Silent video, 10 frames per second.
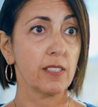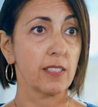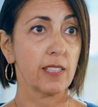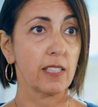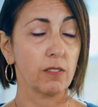
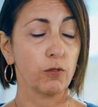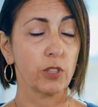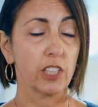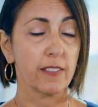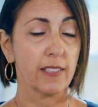success of
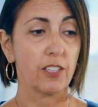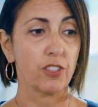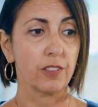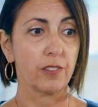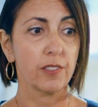
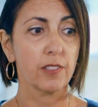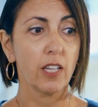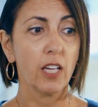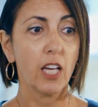organisations,